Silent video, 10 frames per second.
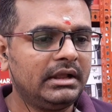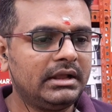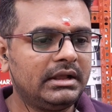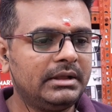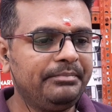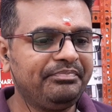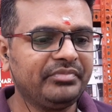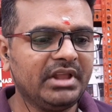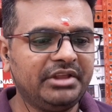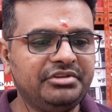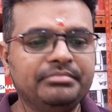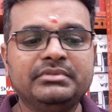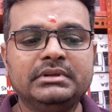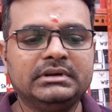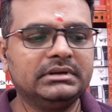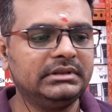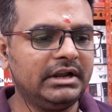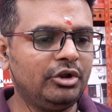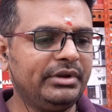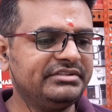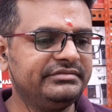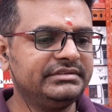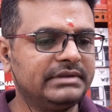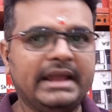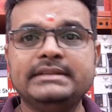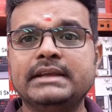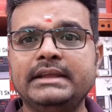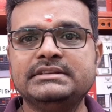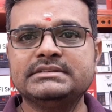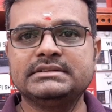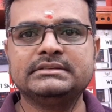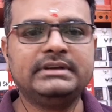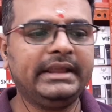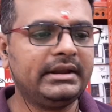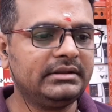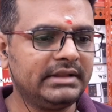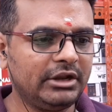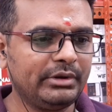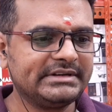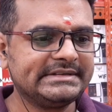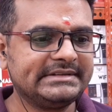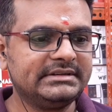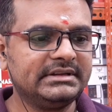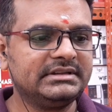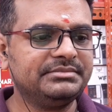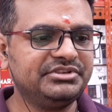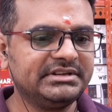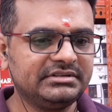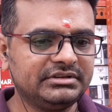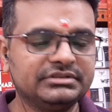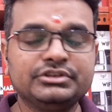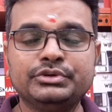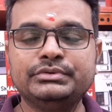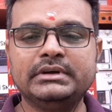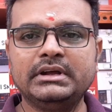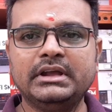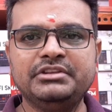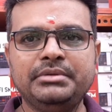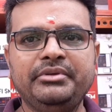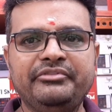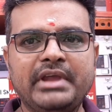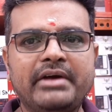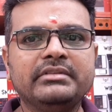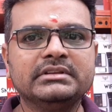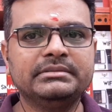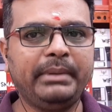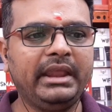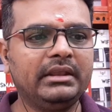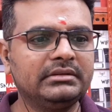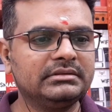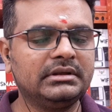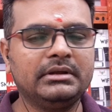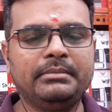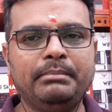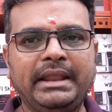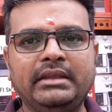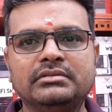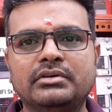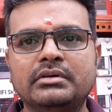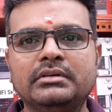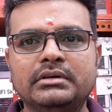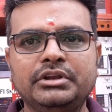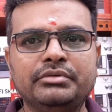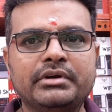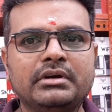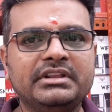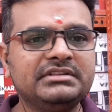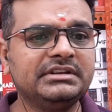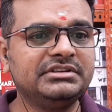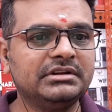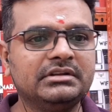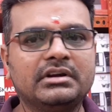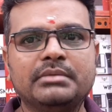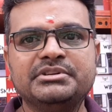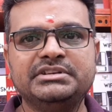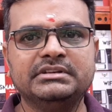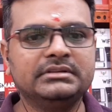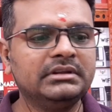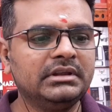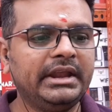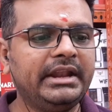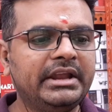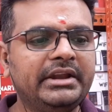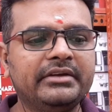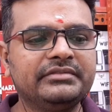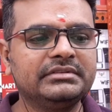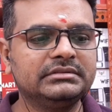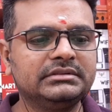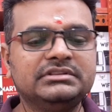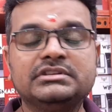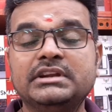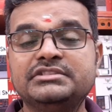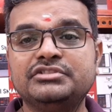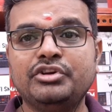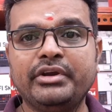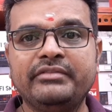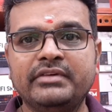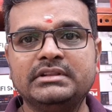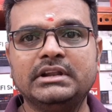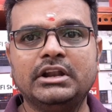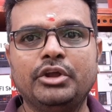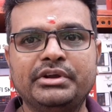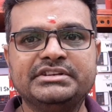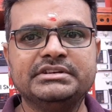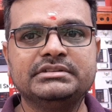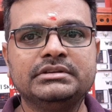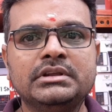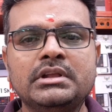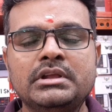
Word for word: uh, assume uh, that locations I, I just uh, taken that location as assumptions so uh, assume if you have the space uh, place or uh, your residential or commercial any kind of installations required for that locations